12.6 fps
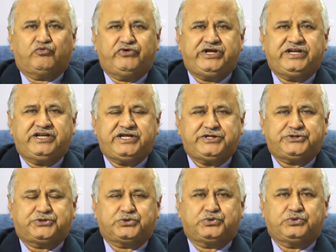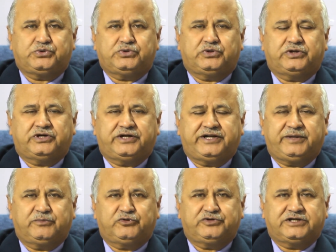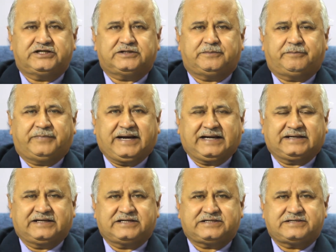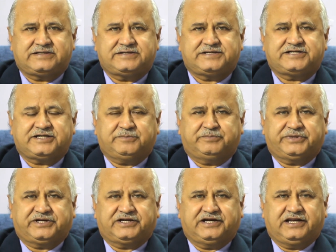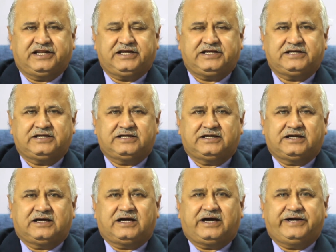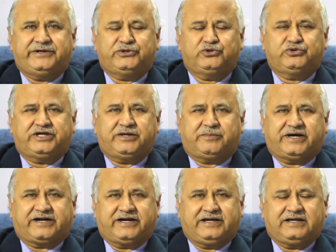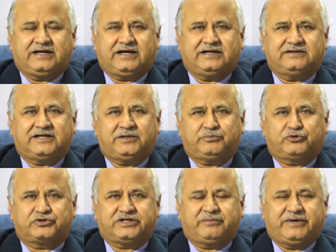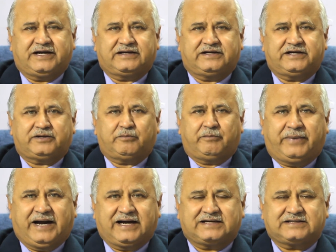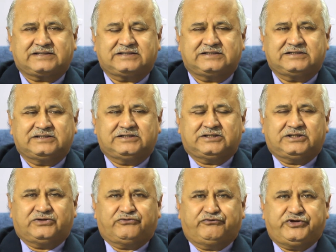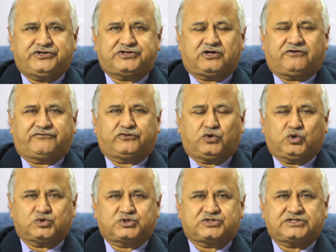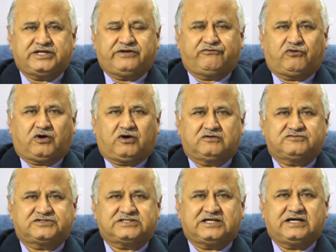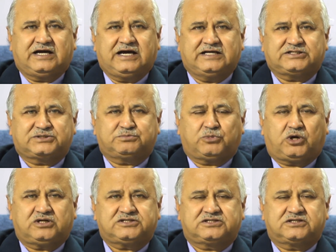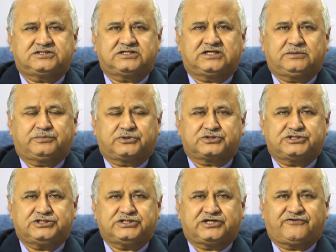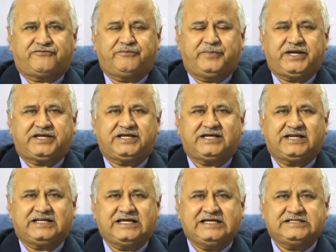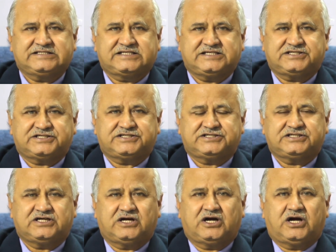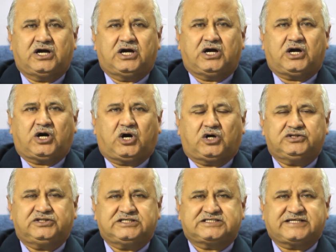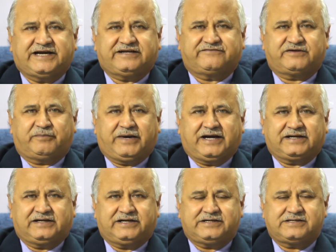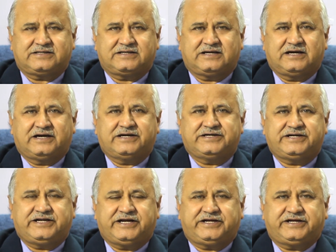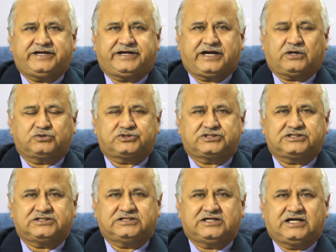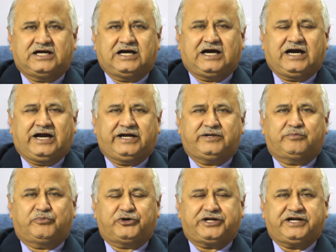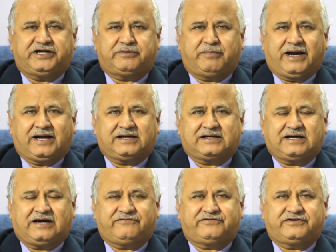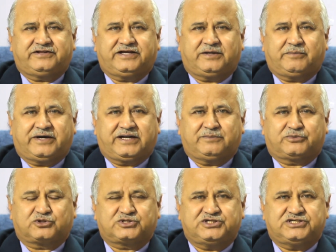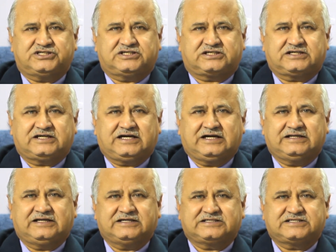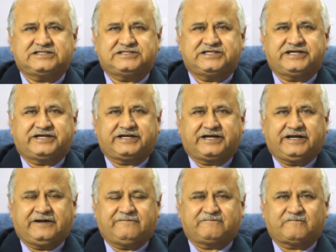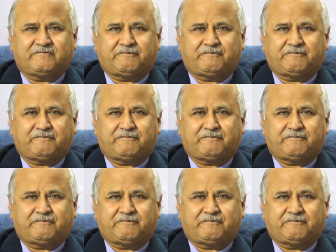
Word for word: we need to remove the magnet temporarily and do the MRI and then put the magnet back, which of course involves a small surgical procedure of making an incision on the site of the magnet, taking it out and putting it back after the MRI procedure and then stitching it again.